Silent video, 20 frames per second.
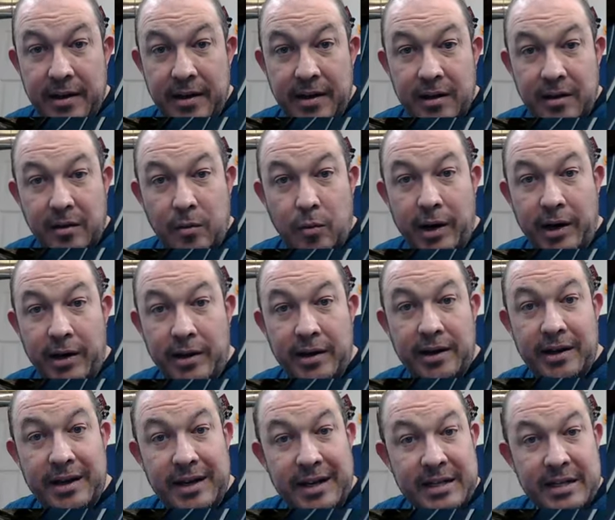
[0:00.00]
the way that
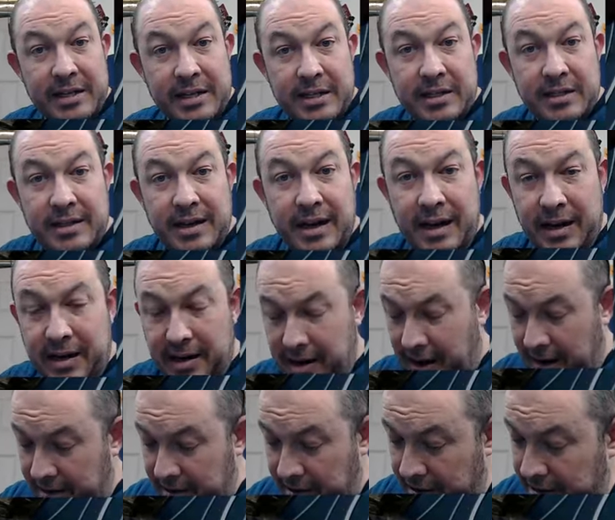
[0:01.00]
it is and
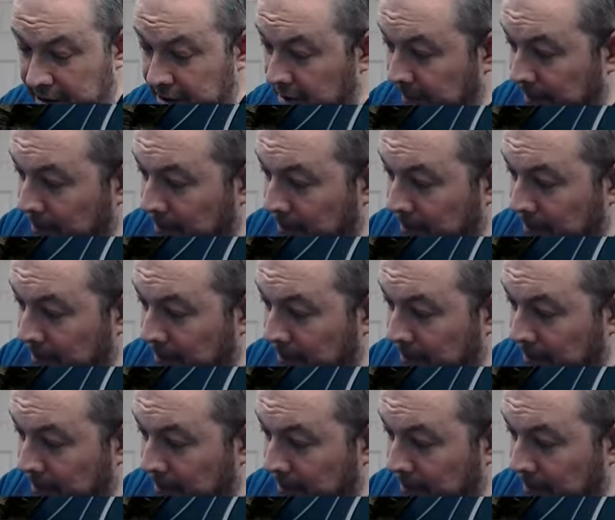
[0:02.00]
not touch it,